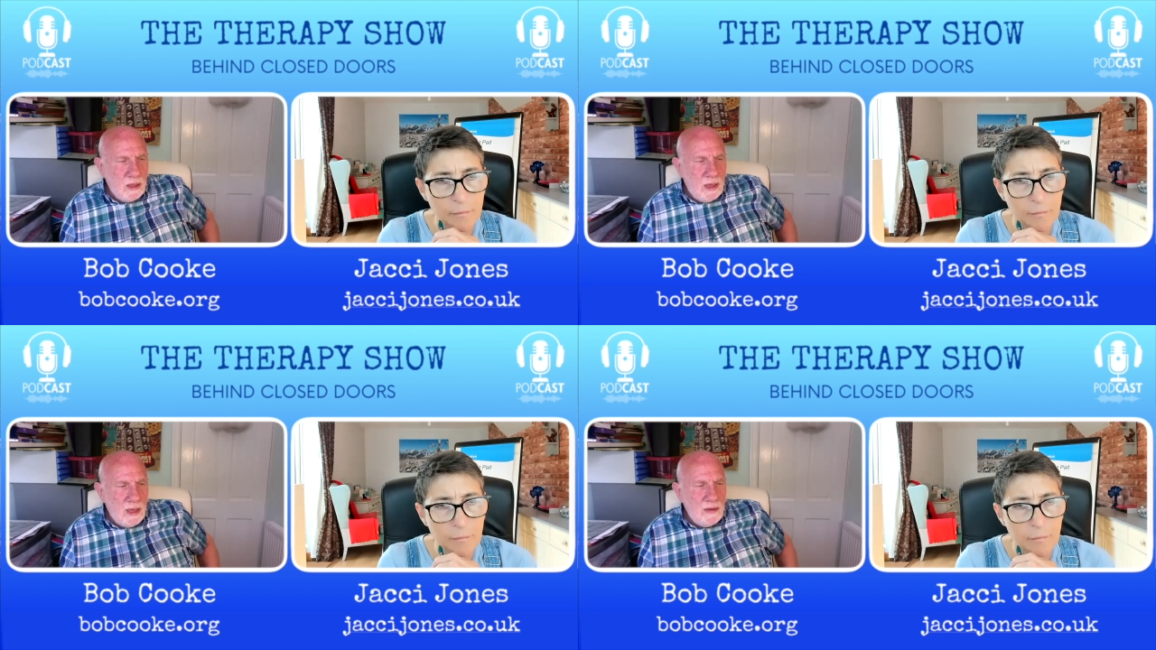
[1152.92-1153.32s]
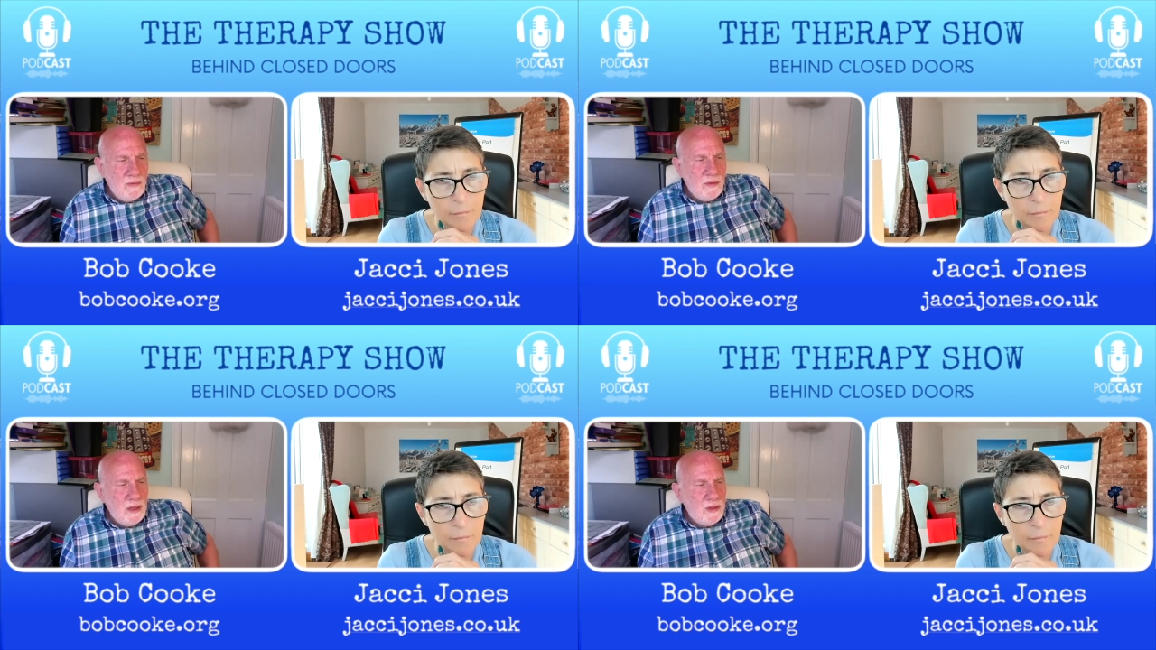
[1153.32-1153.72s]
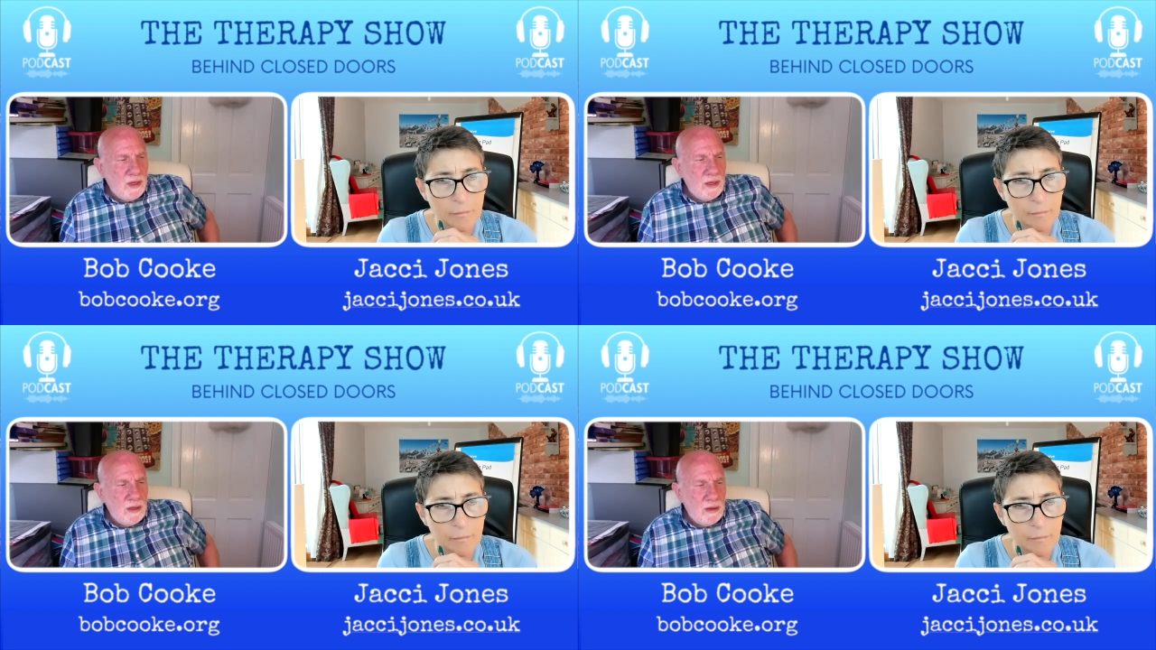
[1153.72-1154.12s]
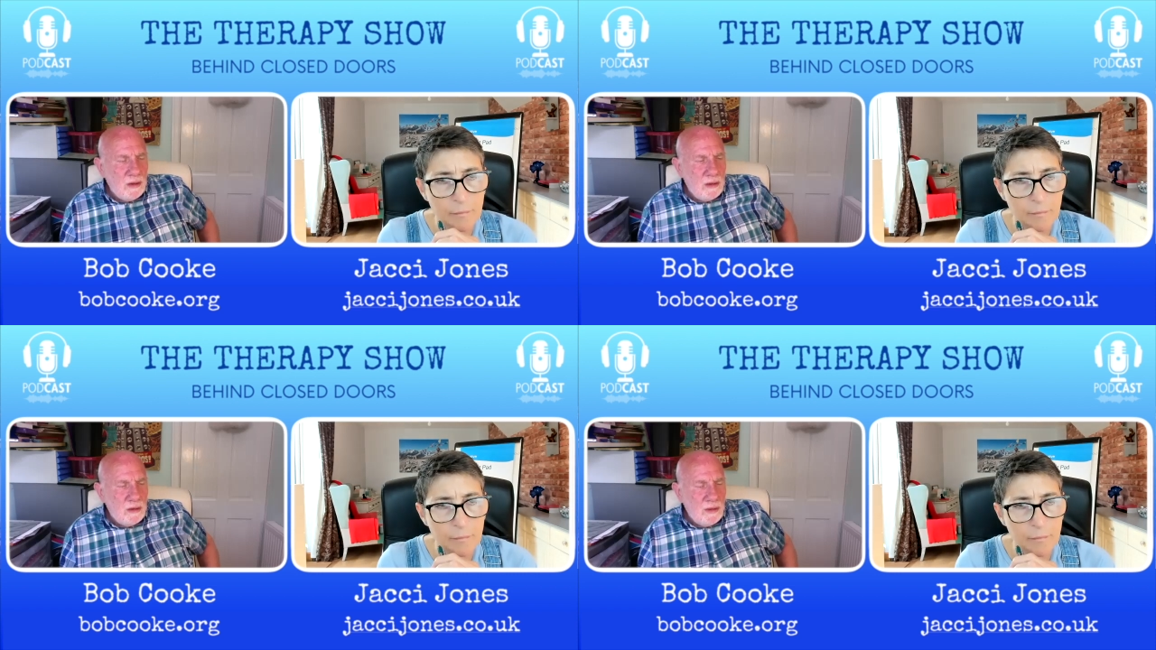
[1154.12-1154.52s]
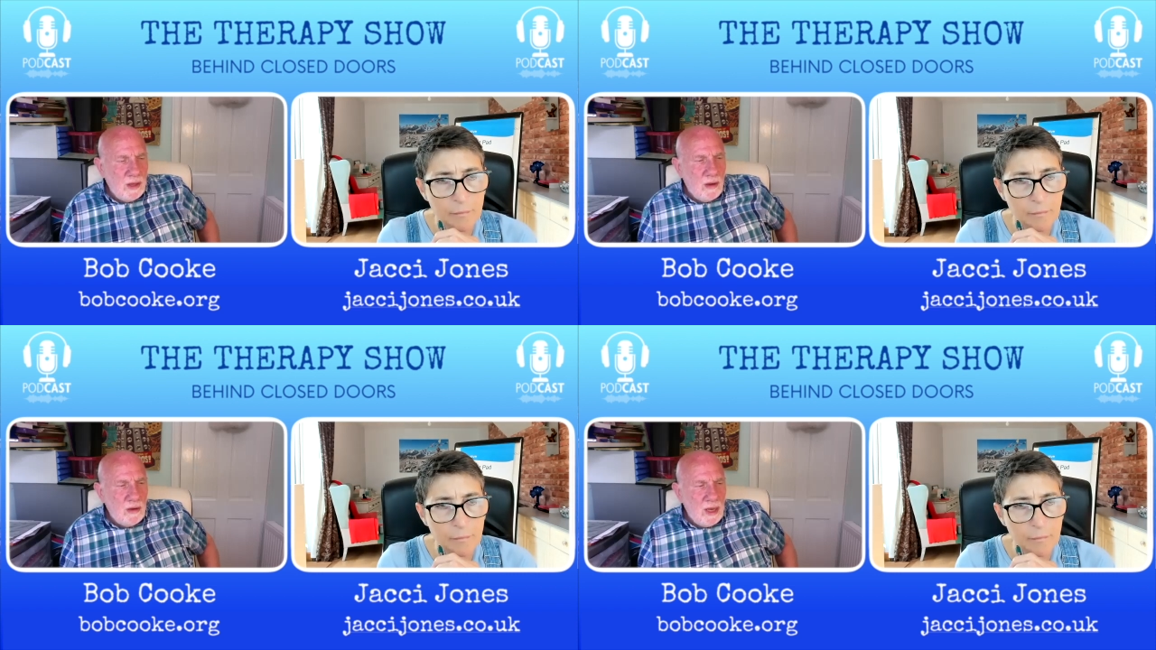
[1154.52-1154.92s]
Speaker 1: and if they think they
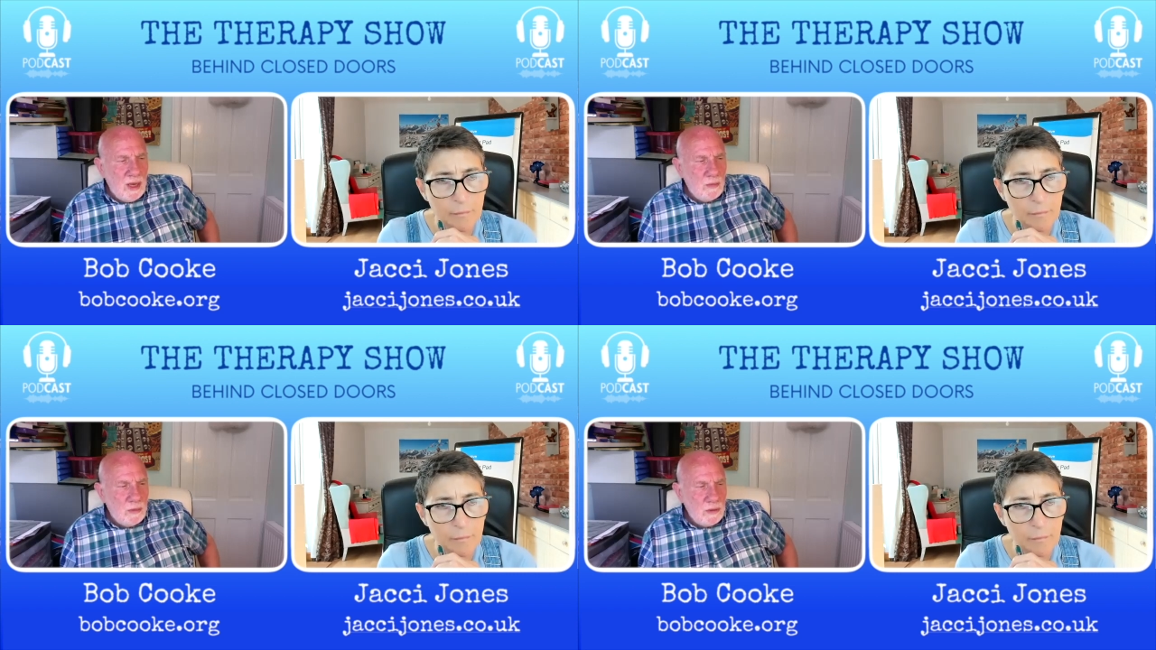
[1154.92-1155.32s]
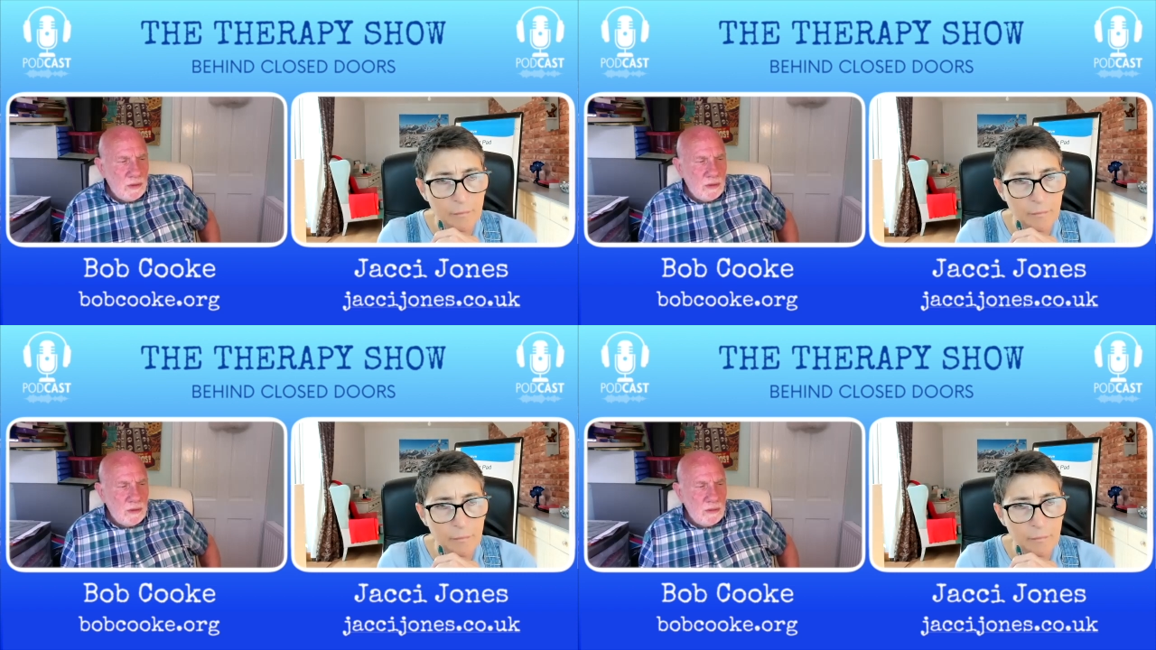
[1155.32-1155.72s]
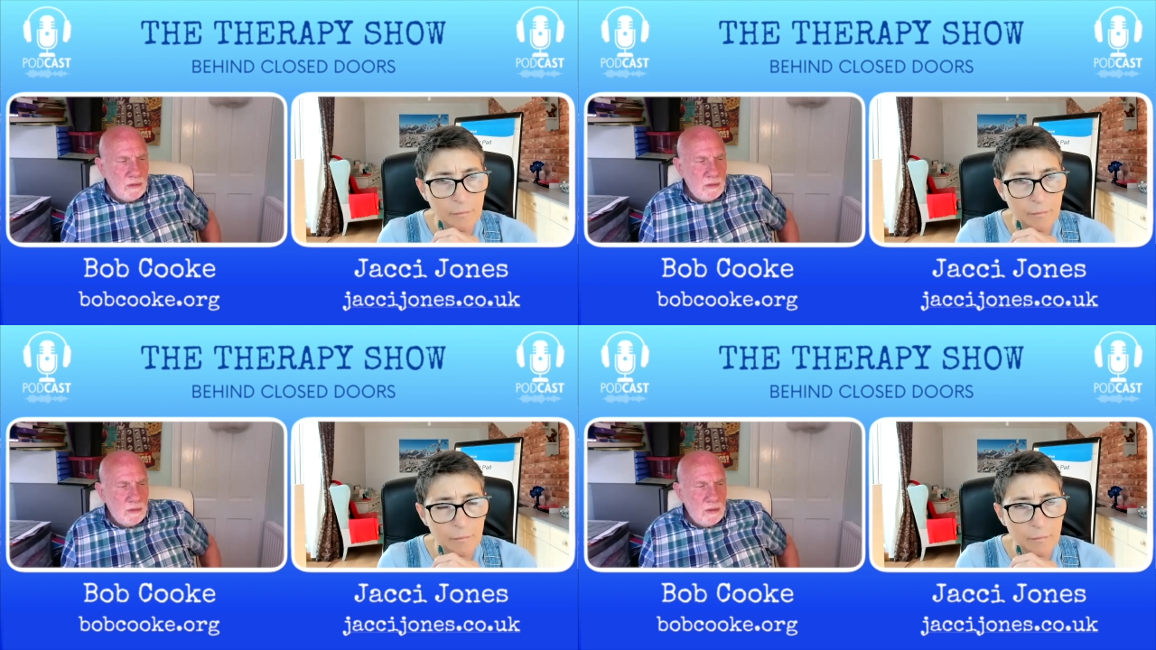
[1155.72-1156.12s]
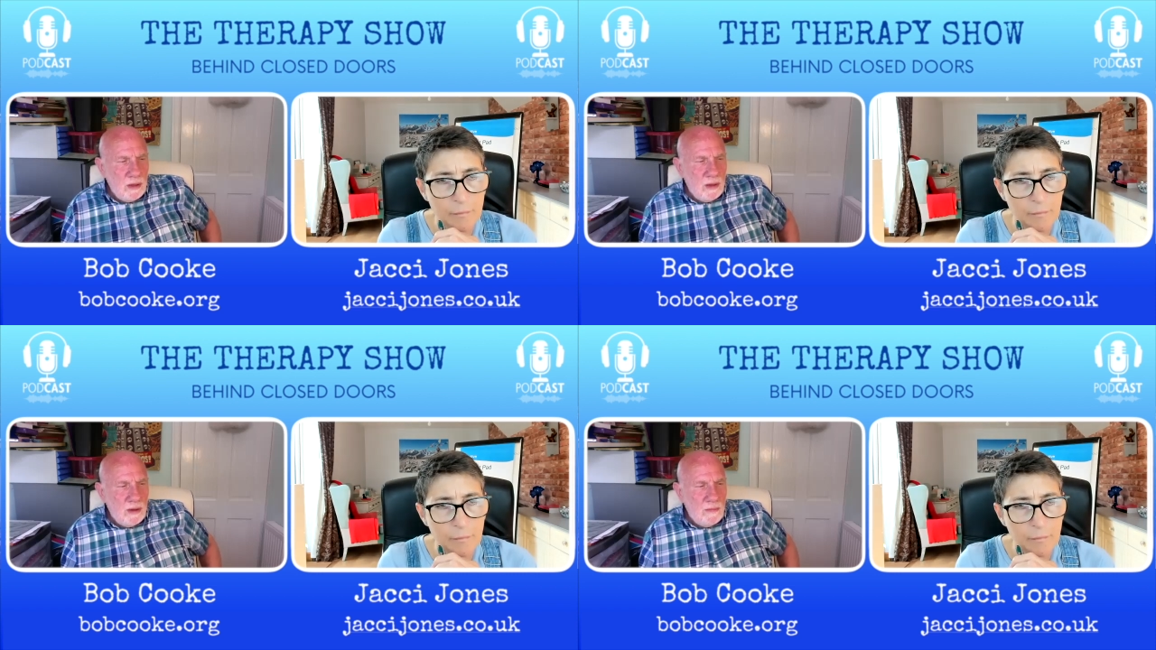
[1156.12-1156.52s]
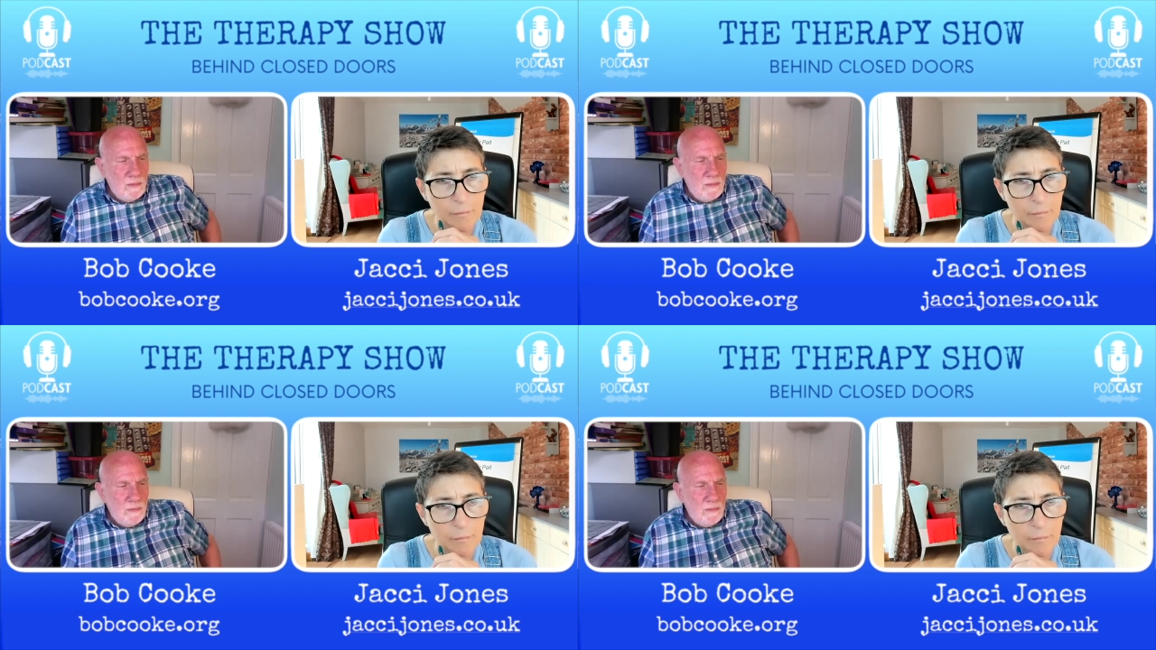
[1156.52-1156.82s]
aren't able to um,